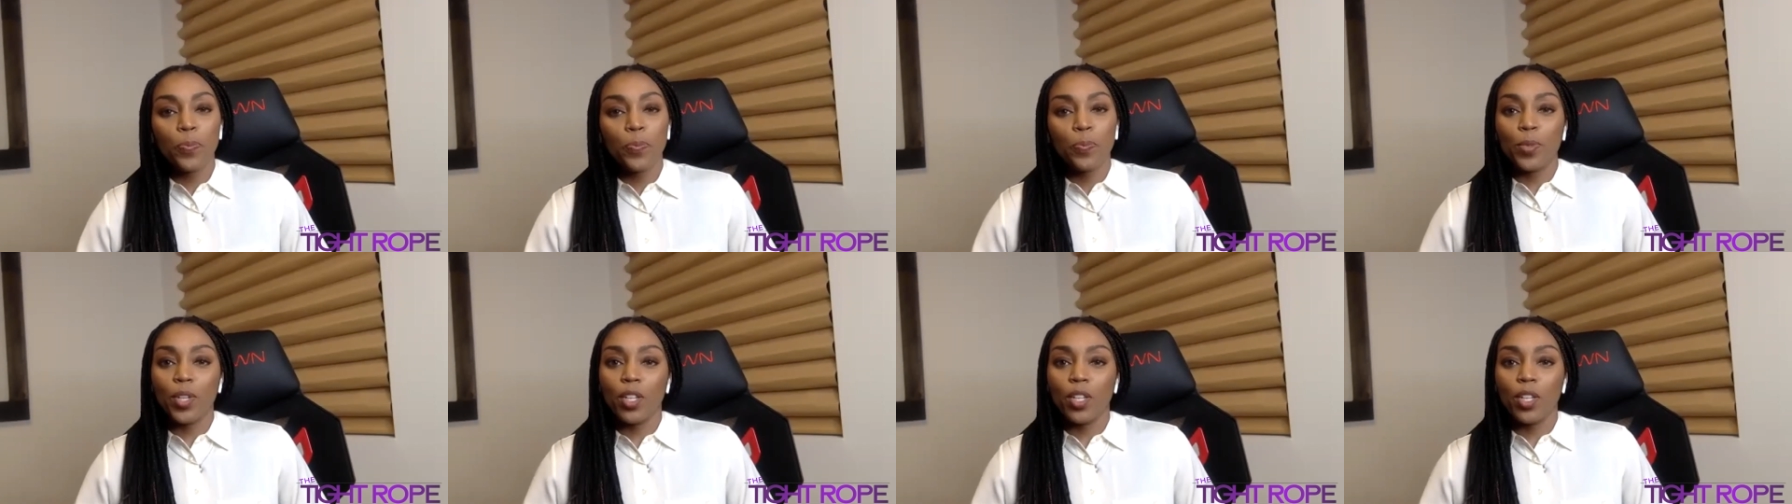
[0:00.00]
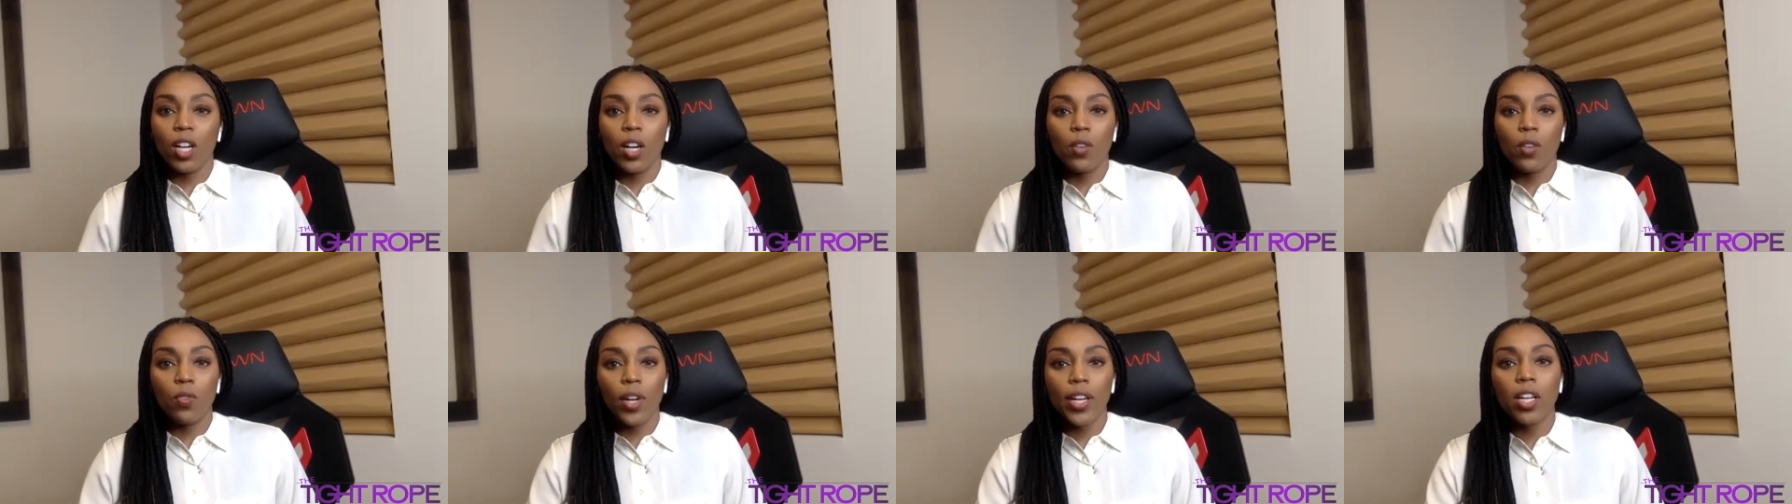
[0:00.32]

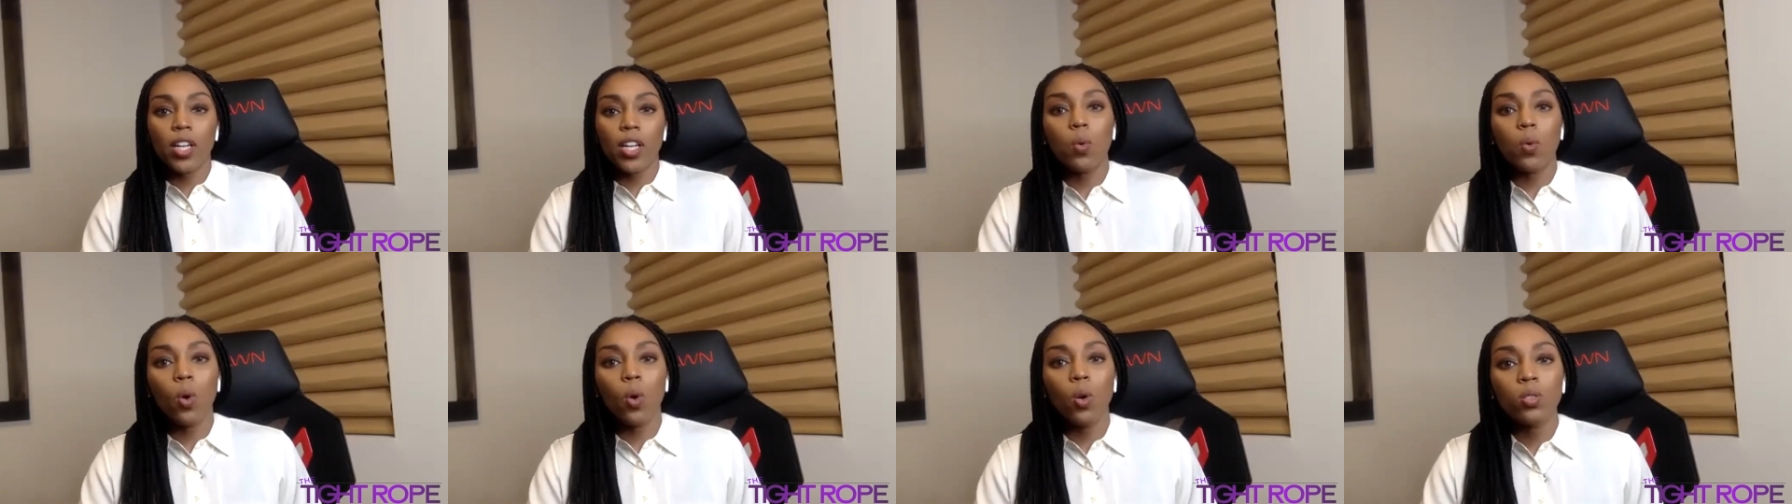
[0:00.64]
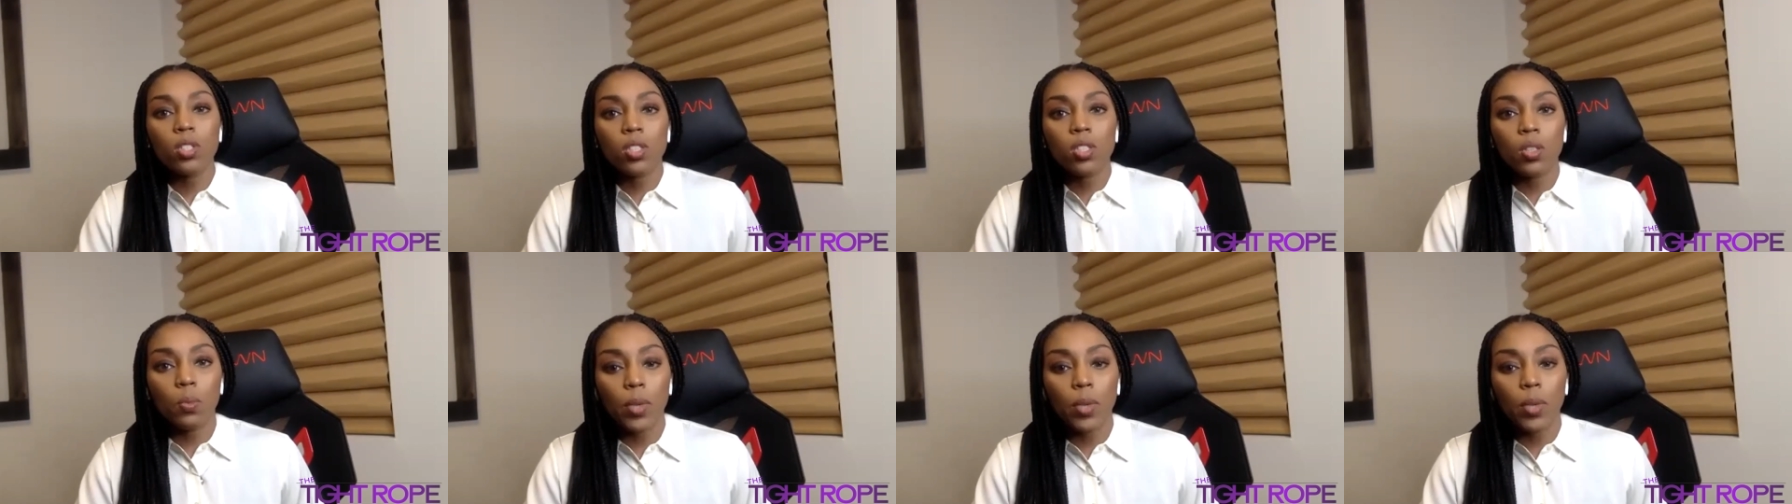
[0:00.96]
I read a quote
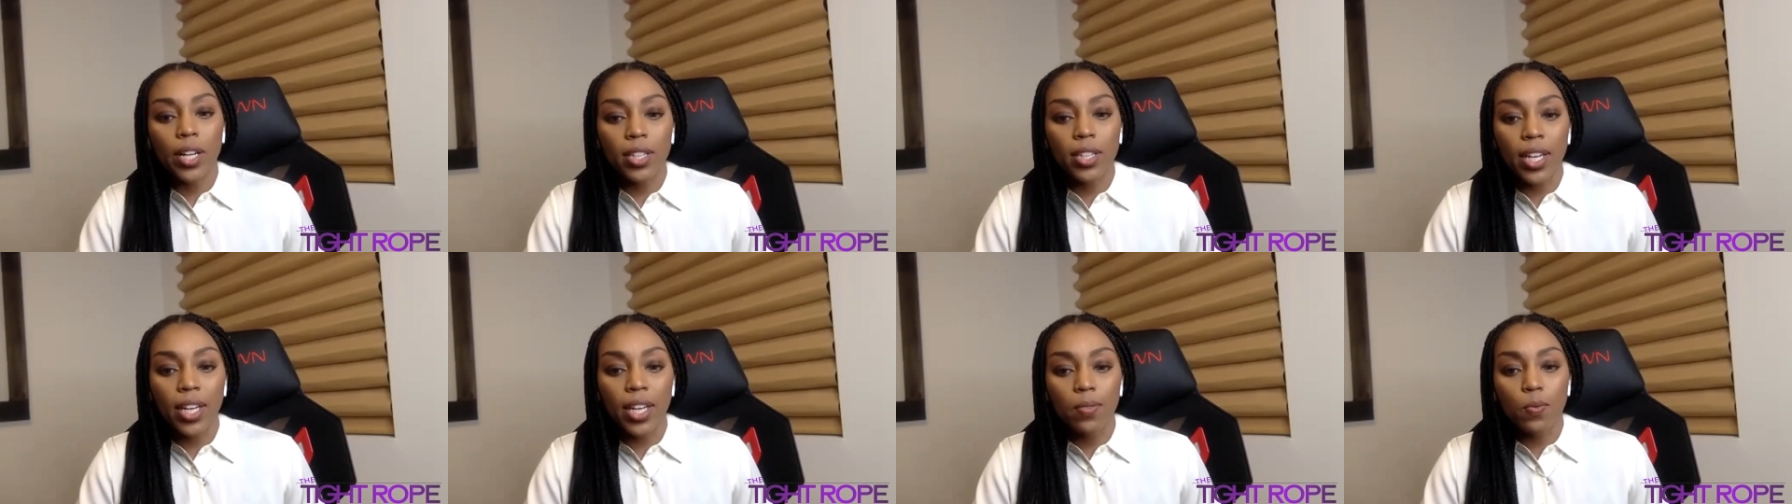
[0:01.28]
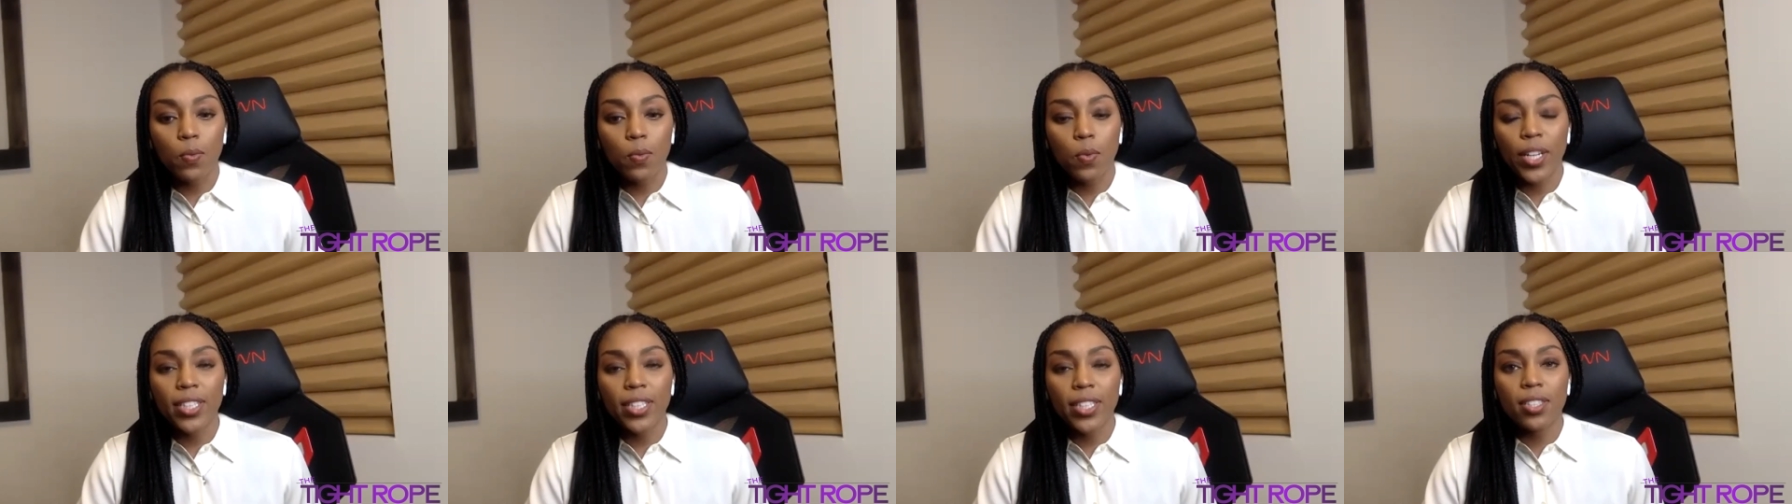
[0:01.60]
somewhere
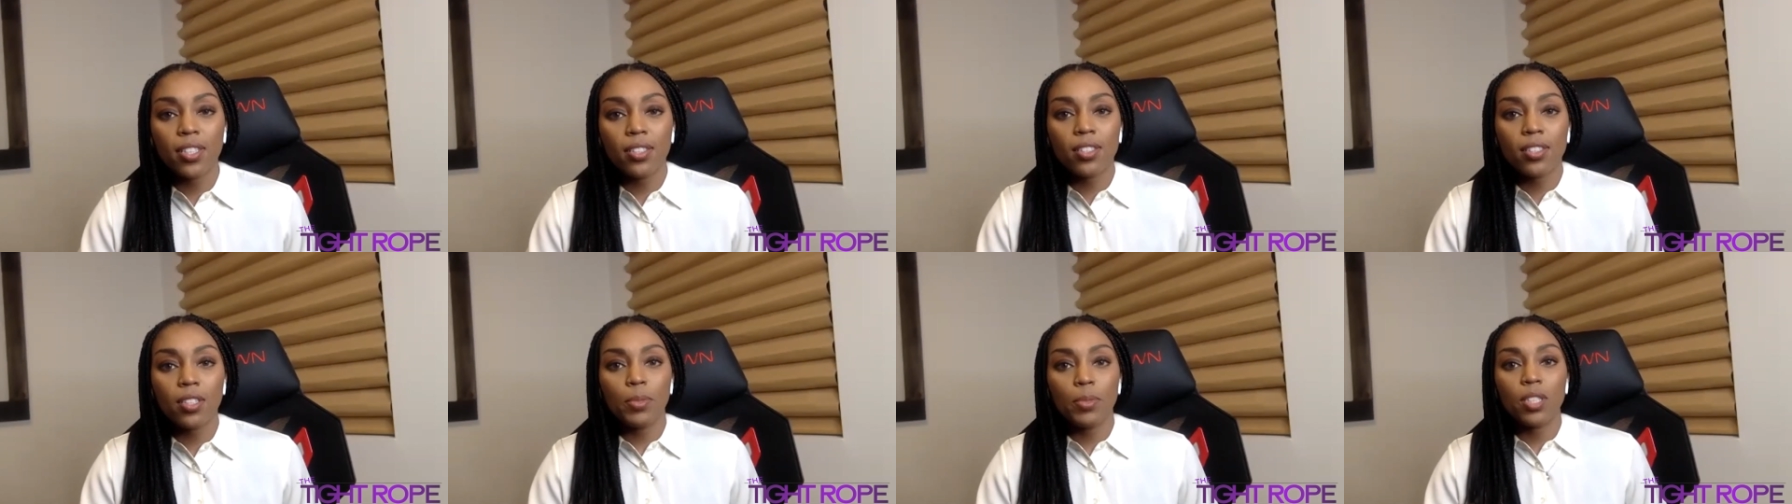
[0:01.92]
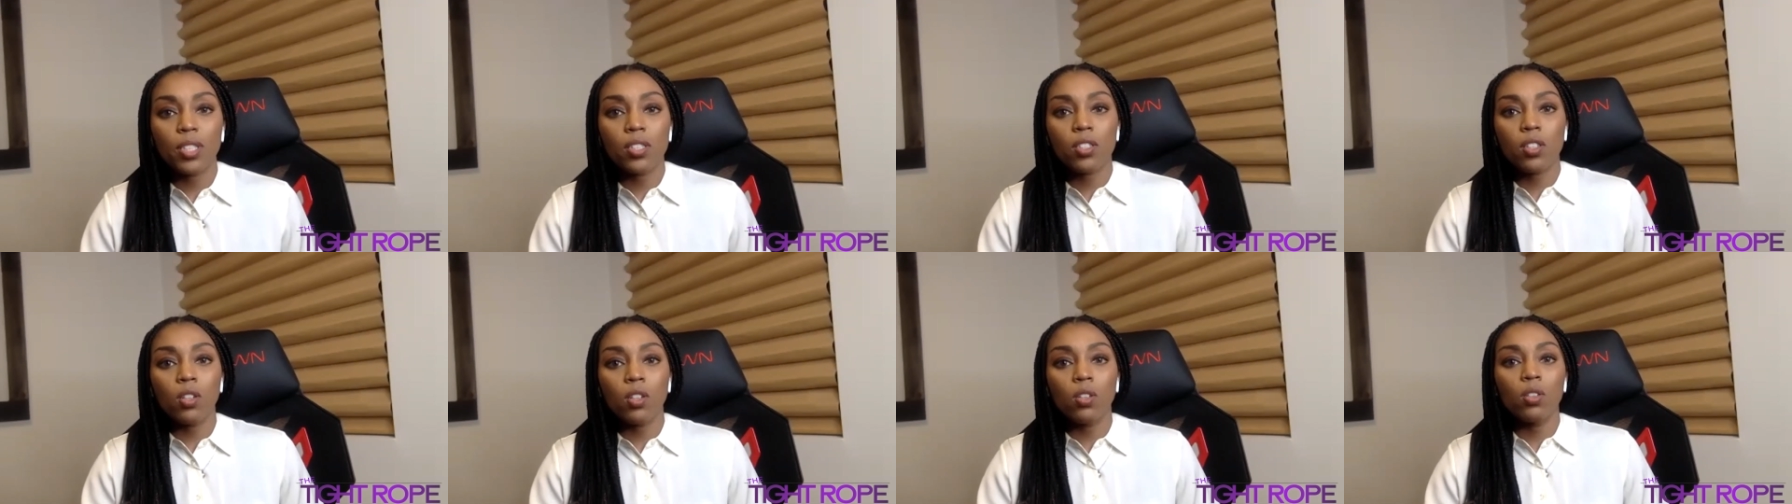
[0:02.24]
that racism
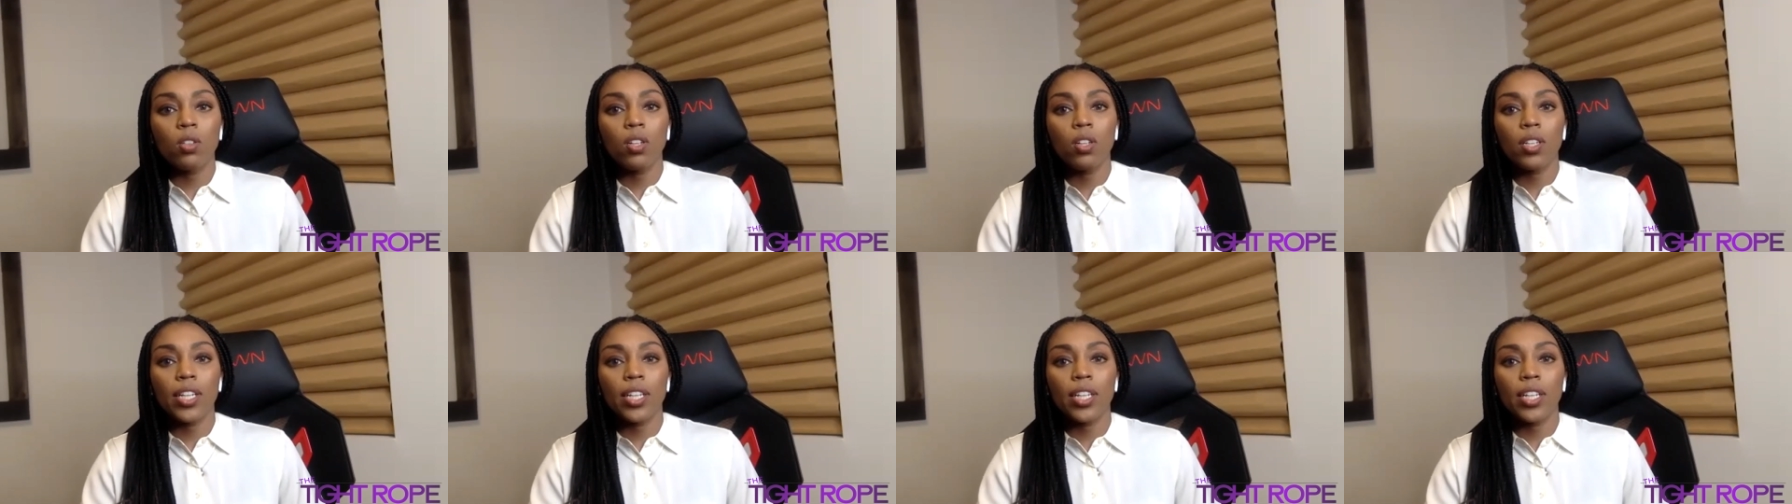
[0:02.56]
is so